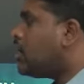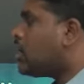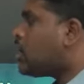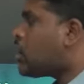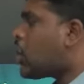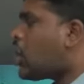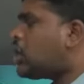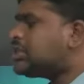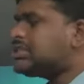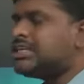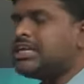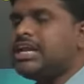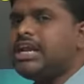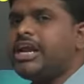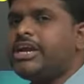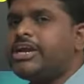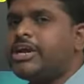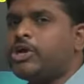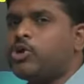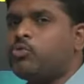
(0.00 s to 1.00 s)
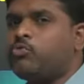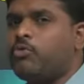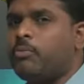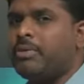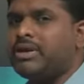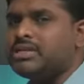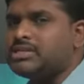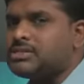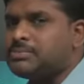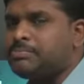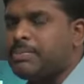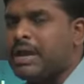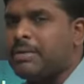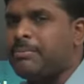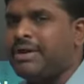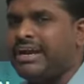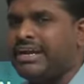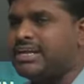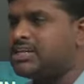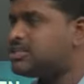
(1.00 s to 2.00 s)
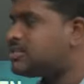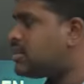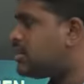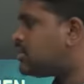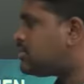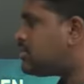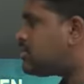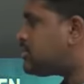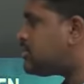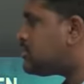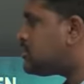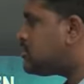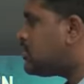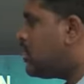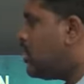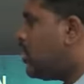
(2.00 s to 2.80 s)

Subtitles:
Laws related to women's payment is less.